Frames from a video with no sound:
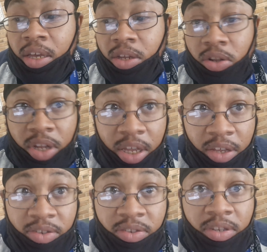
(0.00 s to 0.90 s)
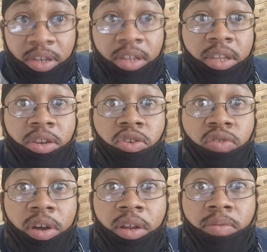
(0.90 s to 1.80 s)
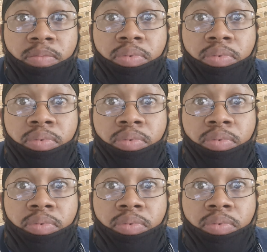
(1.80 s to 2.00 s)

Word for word: your legacy, anything you're trying to